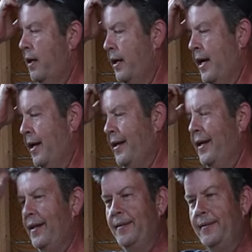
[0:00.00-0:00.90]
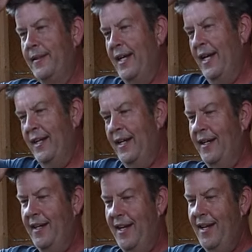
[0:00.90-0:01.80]
I, I, and
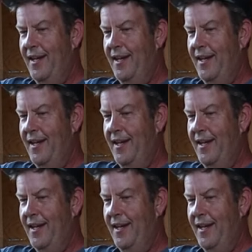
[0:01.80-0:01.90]
then